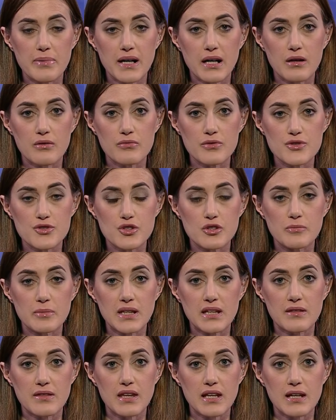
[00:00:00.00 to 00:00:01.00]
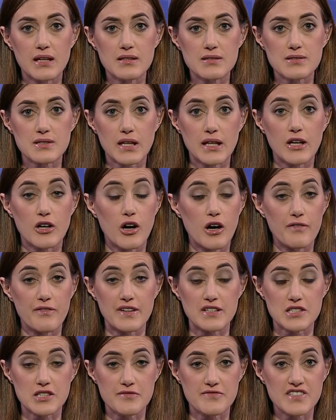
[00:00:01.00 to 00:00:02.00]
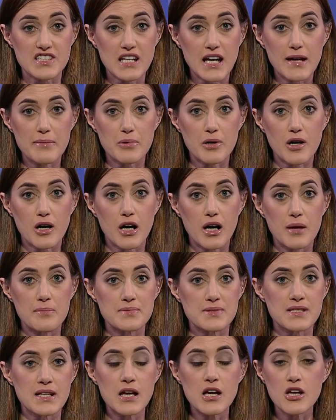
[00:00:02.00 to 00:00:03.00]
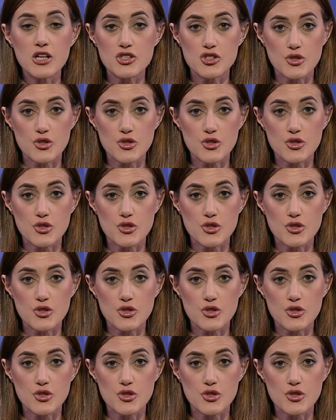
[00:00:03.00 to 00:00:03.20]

about resuming things like offensive cyber ops,